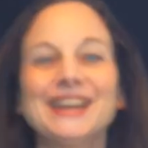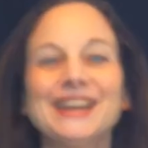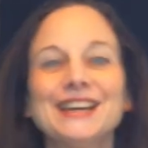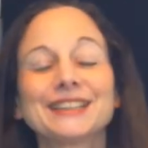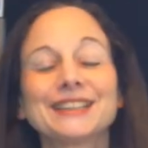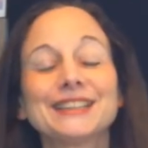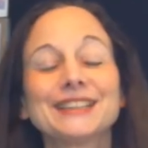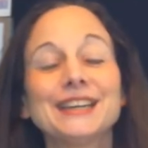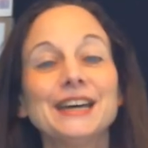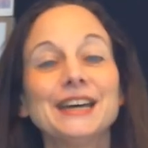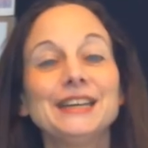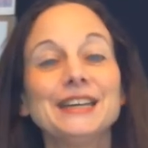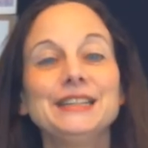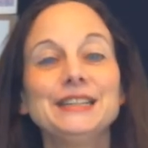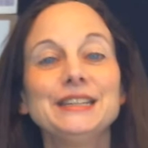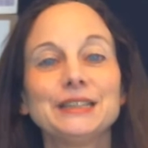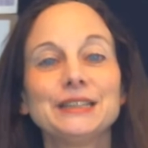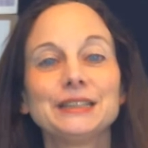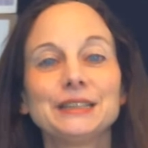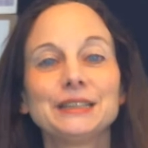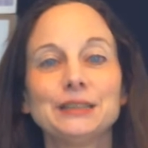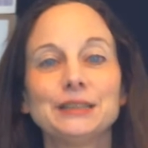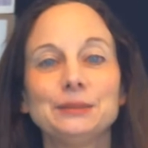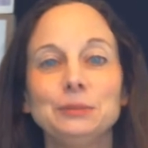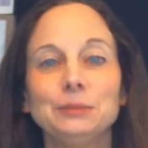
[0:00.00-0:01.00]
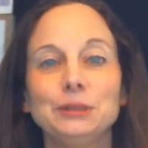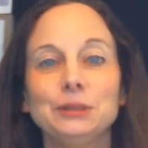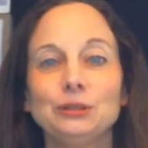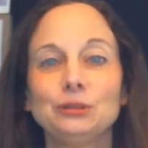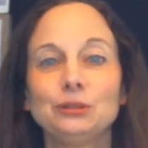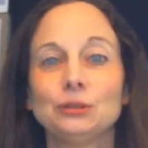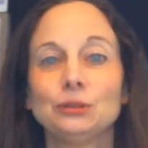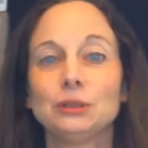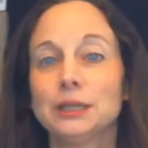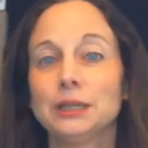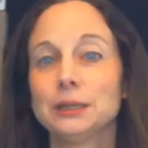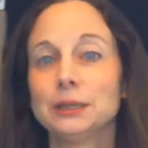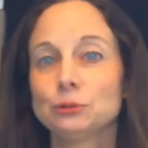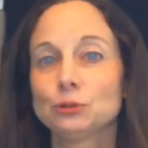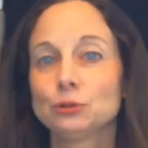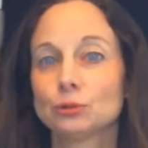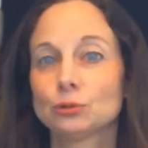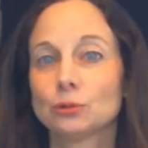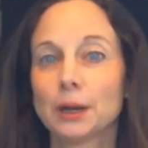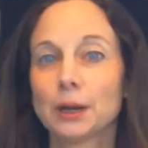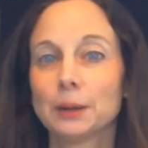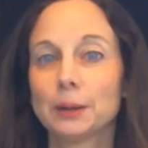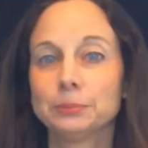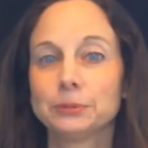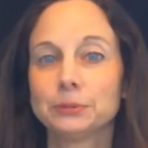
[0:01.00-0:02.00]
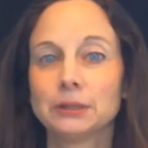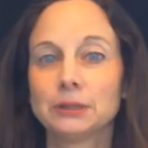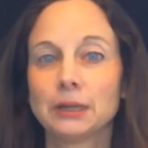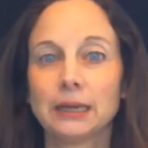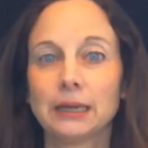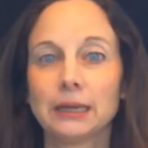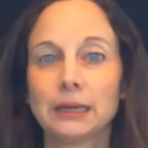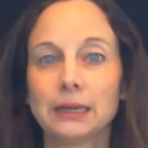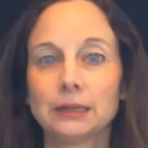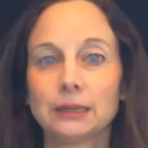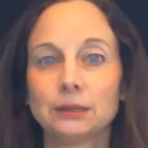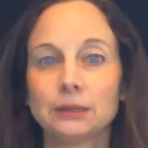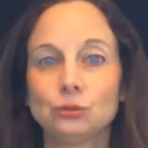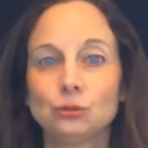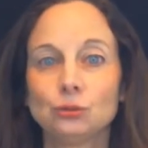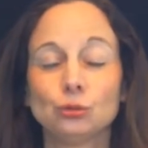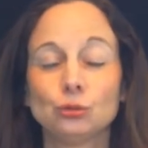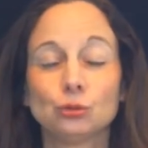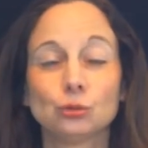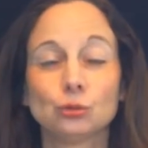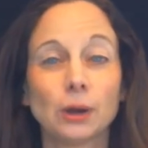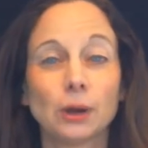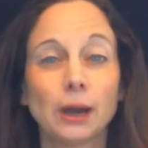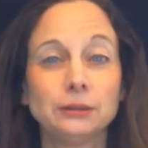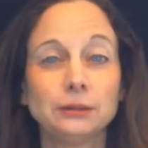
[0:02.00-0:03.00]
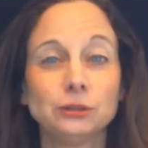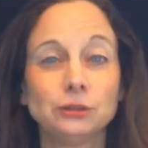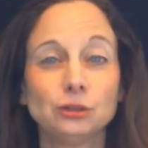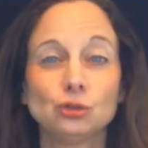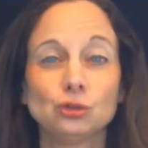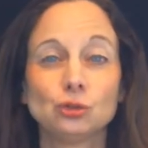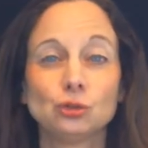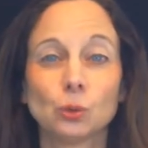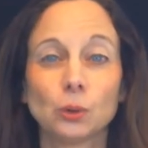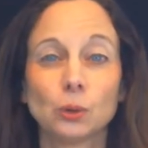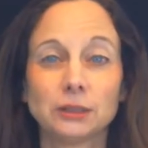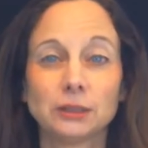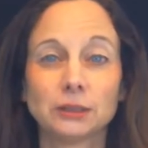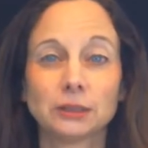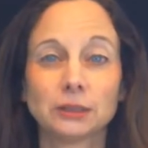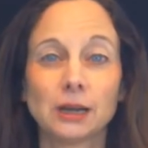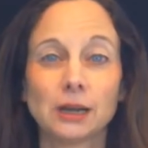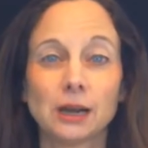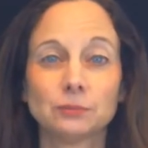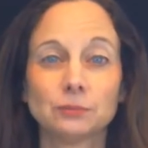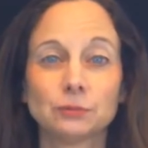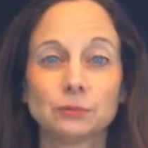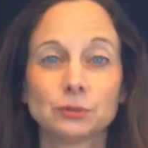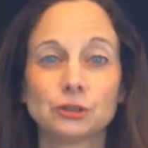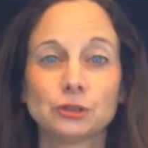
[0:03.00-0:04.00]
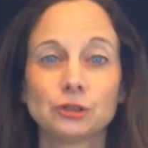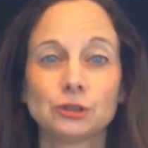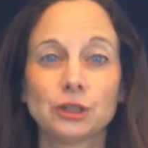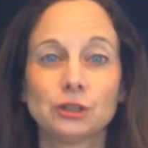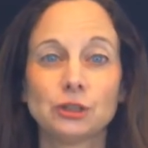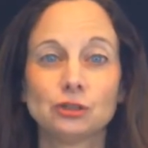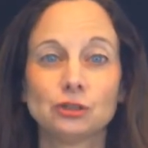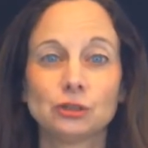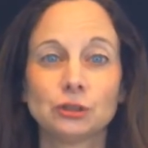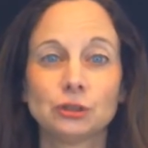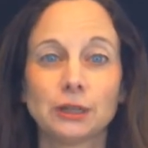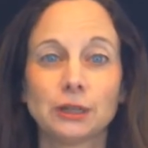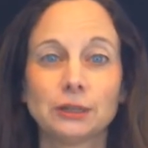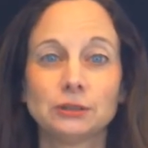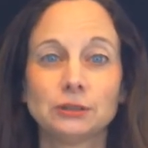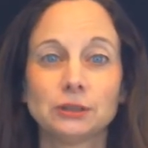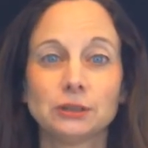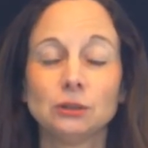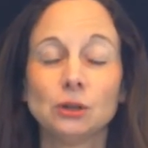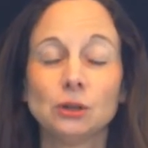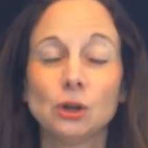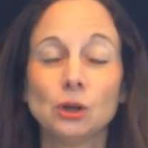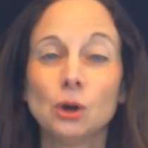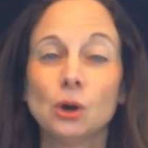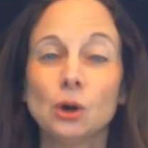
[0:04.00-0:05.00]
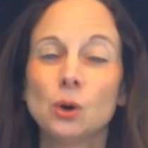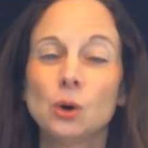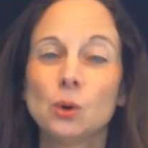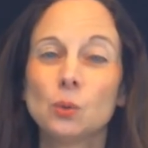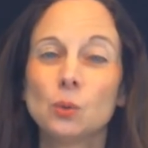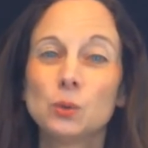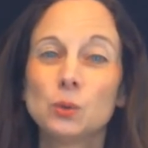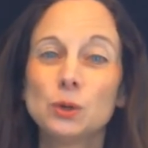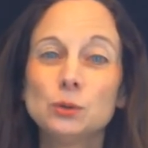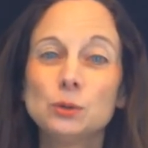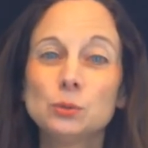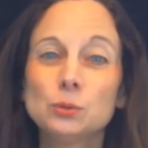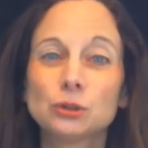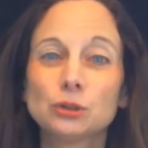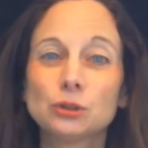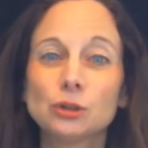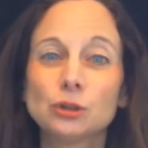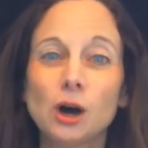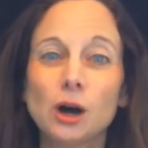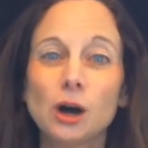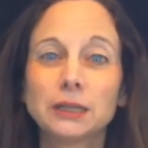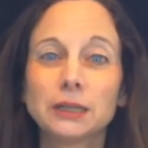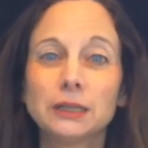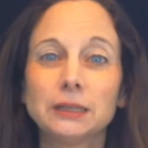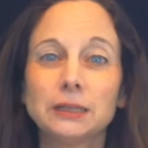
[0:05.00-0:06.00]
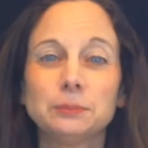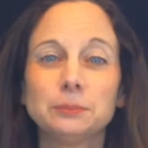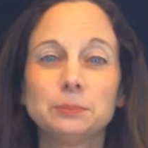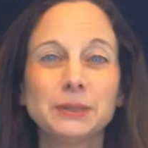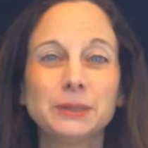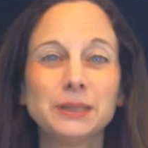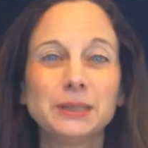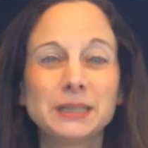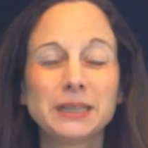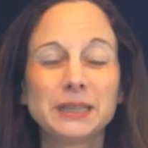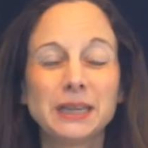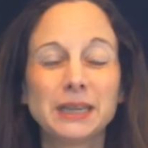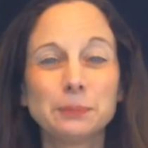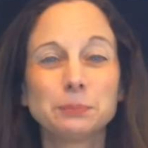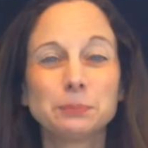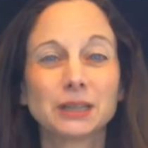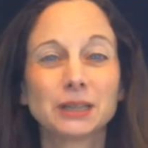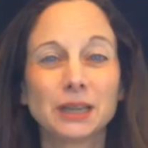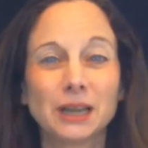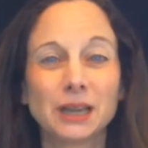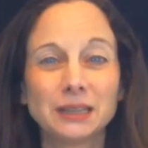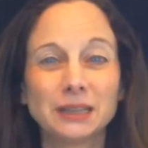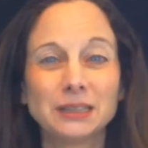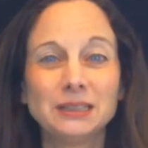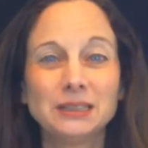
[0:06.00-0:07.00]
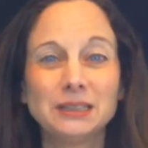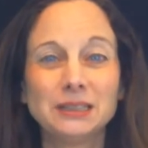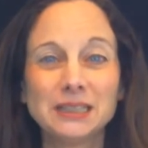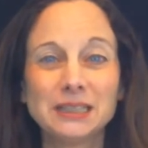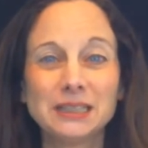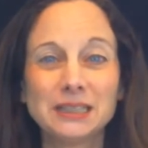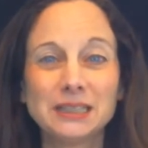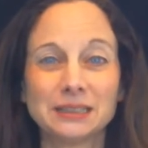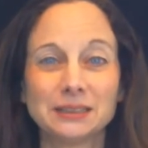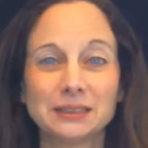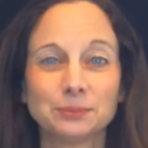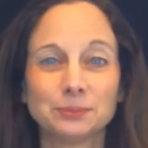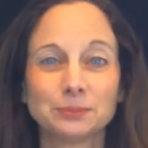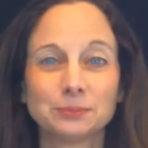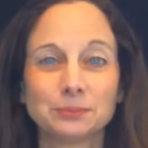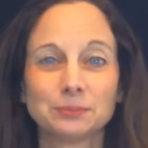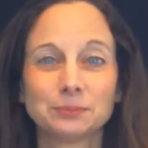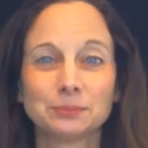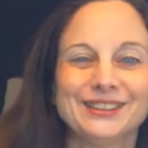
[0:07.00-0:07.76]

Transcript: Cut in can mean to interrupt and to try to join a conversation, as in, we were talking, but he kept cutting in.